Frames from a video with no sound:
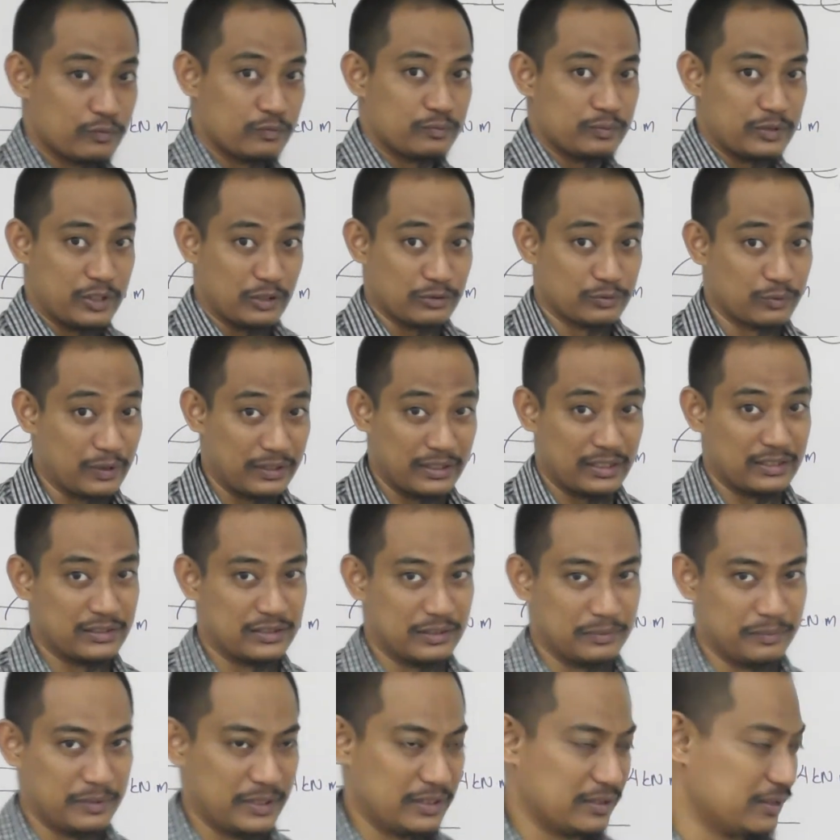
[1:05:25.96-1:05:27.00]
Because what does
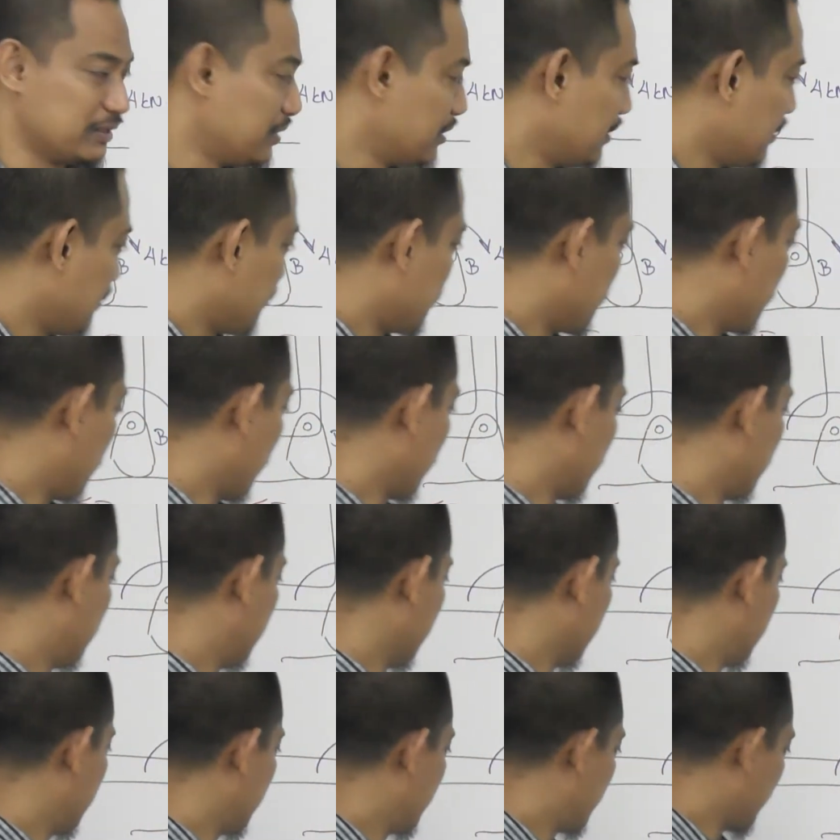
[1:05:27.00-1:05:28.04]
it mean? Because this